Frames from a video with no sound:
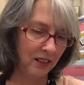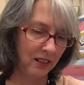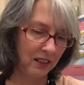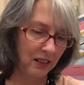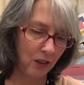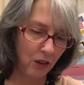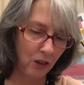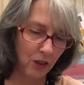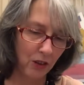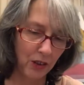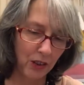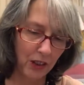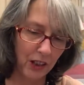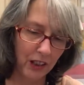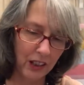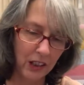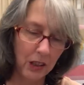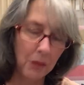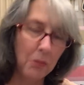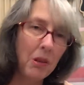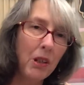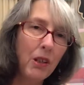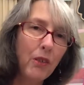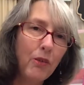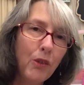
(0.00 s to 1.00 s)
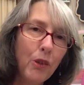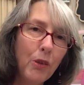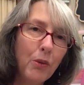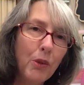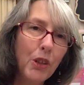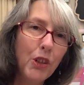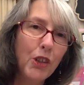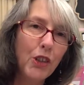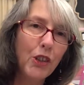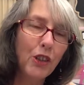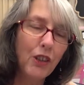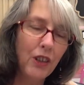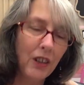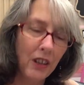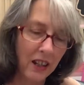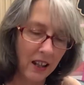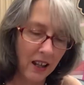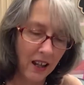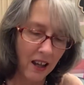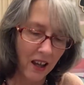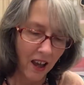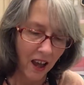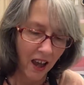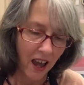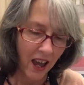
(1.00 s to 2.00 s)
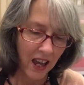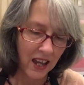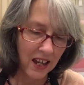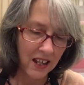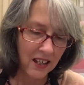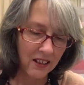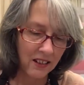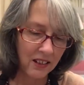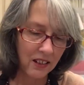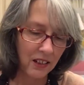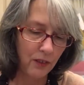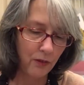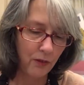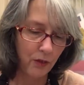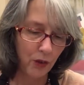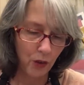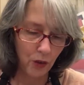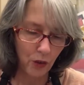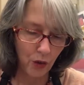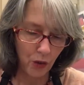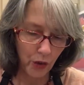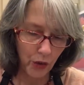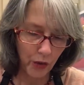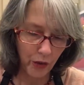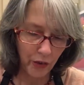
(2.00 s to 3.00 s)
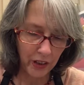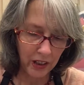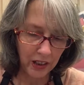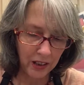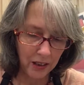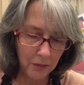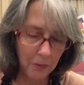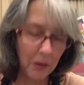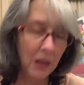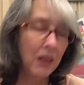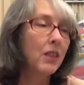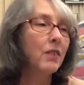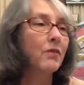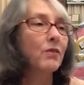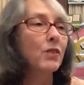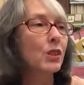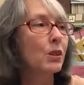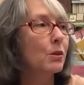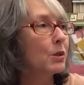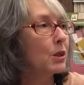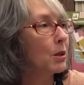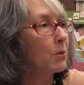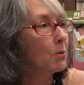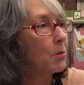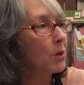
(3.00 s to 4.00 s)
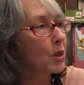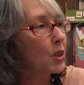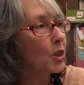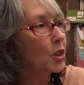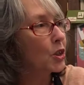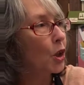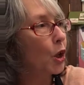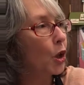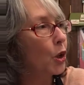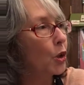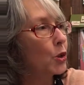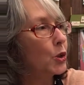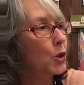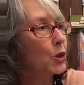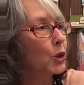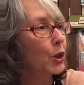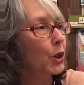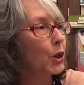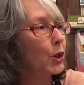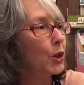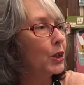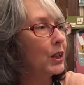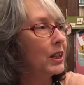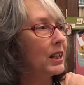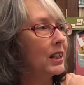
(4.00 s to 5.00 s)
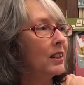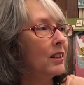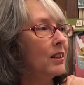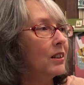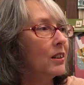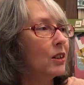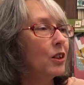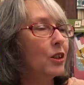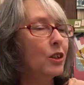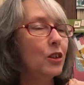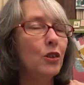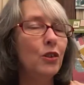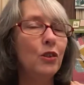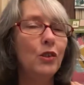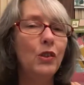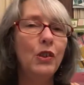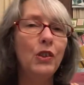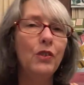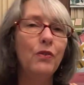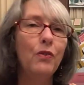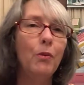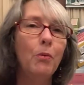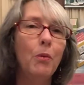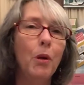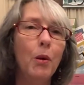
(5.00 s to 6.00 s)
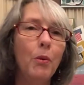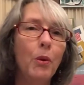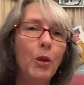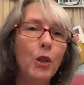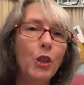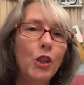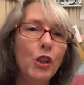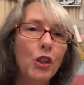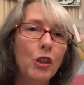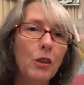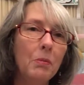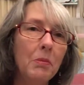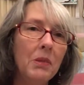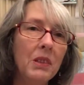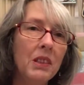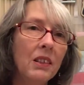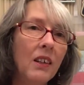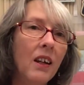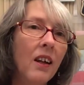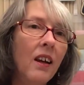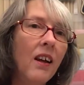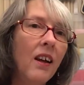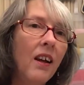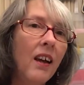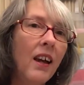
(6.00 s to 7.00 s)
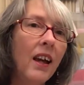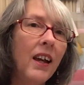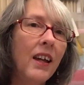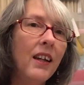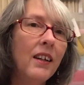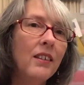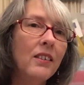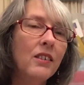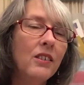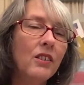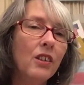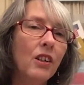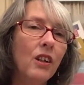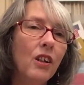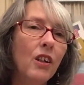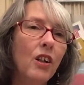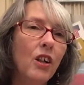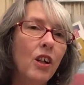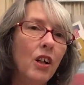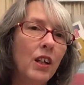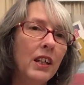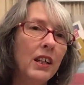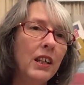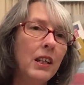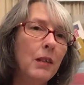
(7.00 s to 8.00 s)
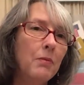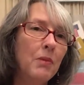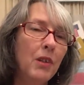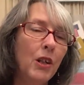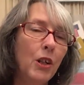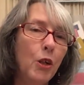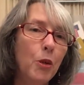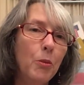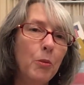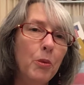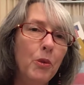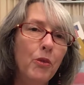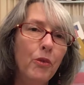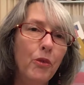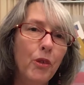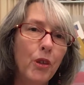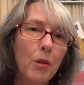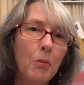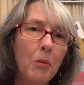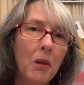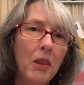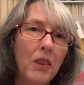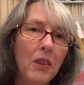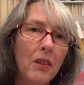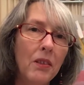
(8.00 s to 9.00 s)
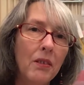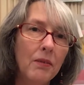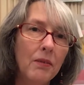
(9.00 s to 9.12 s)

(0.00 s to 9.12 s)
contact me if you wish to. And if you're ordering in the month of September, there's a host code here that I use for my workshops, and I keep that open for the month.